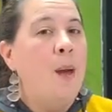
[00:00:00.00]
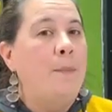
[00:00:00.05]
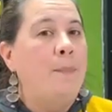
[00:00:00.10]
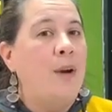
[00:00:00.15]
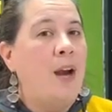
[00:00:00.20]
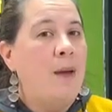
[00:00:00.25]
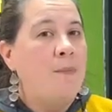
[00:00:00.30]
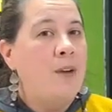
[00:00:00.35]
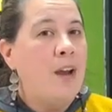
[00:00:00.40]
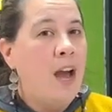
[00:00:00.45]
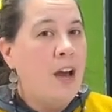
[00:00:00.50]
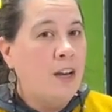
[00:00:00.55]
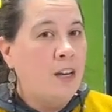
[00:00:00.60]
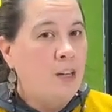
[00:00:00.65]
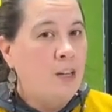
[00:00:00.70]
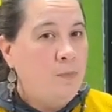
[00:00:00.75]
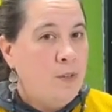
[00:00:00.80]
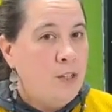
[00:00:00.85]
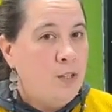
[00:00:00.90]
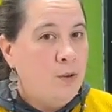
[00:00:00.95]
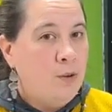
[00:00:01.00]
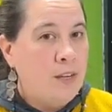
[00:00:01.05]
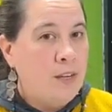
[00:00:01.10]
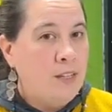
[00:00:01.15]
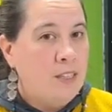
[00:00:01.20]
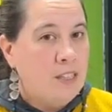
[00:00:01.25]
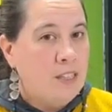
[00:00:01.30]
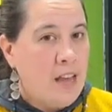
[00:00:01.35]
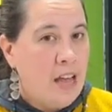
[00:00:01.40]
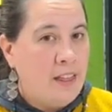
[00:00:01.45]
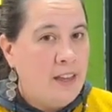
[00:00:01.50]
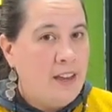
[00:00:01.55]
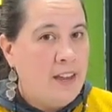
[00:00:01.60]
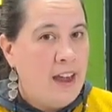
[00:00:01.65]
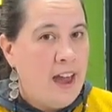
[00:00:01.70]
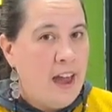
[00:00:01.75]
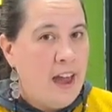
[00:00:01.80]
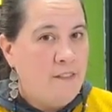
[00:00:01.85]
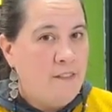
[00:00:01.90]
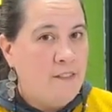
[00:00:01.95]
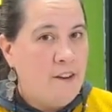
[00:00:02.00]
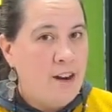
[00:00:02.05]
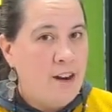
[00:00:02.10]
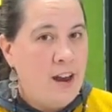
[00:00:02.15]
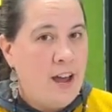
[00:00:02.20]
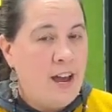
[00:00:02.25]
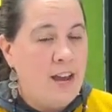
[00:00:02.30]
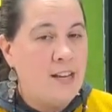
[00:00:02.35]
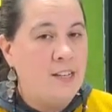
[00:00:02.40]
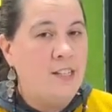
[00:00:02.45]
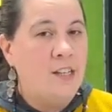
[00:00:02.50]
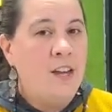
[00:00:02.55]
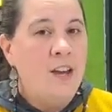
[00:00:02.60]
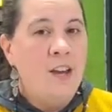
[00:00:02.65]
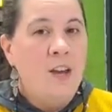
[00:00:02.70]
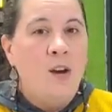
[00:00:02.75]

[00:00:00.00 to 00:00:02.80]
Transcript: but I'm not going to be doing selling every night.